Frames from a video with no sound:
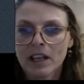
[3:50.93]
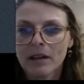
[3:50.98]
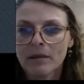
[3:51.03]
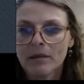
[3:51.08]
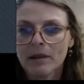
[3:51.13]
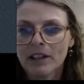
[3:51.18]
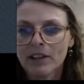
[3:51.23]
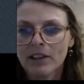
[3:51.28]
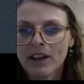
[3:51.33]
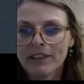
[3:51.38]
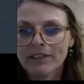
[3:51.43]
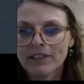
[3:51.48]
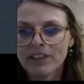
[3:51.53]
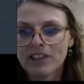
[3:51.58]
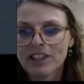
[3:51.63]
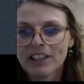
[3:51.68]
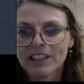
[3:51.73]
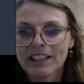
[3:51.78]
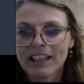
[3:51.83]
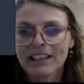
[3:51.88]
But you have to
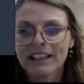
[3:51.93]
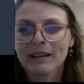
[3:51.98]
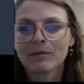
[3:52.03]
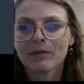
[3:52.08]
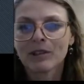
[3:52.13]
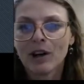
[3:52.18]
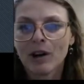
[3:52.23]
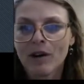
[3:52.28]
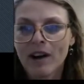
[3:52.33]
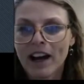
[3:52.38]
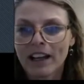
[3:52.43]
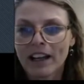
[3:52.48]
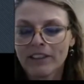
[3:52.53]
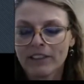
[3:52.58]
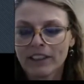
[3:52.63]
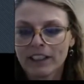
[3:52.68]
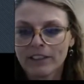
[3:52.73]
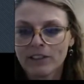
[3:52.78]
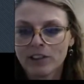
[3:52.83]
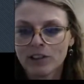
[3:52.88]
just let them grow out of
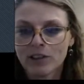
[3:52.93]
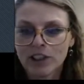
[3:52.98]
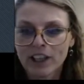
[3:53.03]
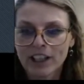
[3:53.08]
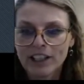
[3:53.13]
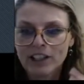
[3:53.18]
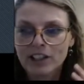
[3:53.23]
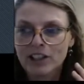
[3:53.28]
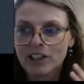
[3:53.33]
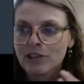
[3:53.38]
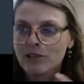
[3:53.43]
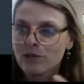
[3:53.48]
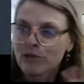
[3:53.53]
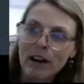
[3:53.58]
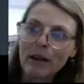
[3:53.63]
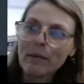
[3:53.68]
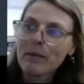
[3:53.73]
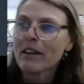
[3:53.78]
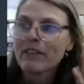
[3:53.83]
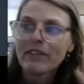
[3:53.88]
it. If you try to
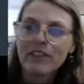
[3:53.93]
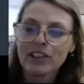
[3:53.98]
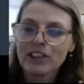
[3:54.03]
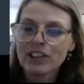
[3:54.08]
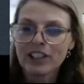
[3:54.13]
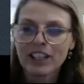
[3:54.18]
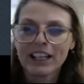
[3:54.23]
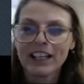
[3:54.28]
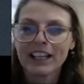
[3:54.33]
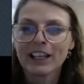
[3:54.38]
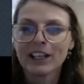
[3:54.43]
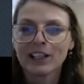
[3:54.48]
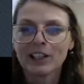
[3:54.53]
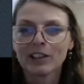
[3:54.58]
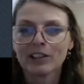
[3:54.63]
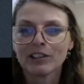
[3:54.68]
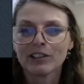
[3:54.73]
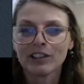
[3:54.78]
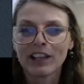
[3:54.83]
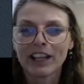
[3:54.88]
scrub off their skin
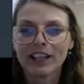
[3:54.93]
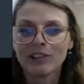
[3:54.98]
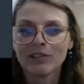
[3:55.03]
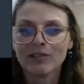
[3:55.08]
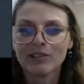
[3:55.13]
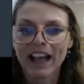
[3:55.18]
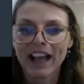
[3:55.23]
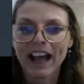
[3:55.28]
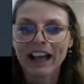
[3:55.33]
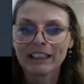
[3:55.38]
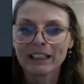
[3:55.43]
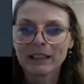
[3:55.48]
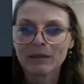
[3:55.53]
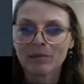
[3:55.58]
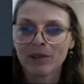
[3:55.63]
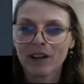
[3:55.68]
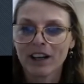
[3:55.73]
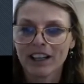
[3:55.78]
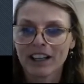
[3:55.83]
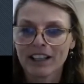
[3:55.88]
or you use acne
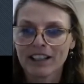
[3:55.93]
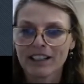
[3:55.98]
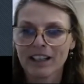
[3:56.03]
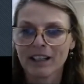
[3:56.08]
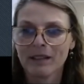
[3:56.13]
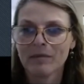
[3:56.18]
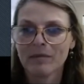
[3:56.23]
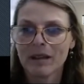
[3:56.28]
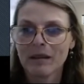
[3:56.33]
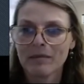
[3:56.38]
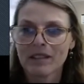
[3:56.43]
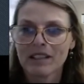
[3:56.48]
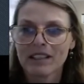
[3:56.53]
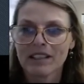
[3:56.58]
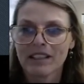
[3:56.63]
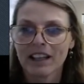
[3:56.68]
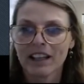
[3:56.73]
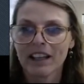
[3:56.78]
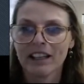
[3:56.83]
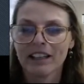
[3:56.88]
products on baby
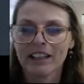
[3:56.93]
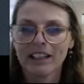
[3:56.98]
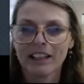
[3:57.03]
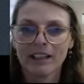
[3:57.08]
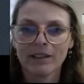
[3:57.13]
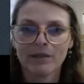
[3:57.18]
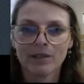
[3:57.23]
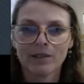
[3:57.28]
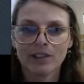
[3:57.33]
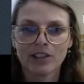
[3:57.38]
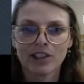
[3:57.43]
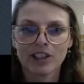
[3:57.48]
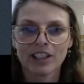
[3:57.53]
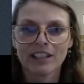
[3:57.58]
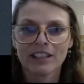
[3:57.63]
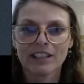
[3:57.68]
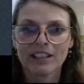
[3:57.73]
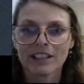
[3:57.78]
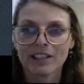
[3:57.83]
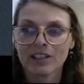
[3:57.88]
skin, it would
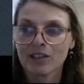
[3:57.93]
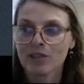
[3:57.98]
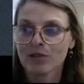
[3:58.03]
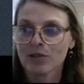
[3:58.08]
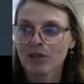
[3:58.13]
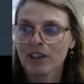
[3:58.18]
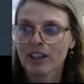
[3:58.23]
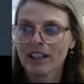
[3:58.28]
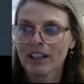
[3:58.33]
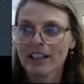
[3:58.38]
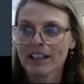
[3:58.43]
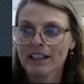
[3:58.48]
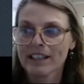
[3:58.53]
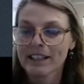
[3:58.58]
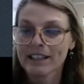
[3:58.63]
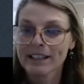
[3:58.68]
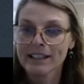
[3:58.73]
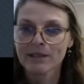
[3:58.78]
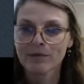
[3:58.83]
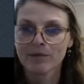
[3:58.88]
just destroy it because
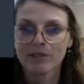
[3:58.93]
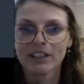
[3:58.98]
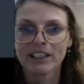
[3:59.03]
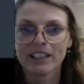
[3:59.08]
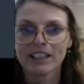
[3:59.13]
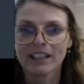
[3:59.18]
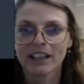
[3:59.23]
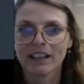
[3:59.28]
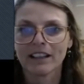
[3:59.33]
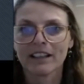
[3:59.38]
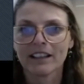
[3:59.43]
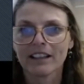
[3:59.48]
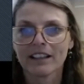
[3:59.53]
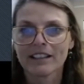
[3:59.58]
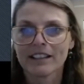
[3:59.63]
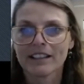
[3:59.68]
it's really delicate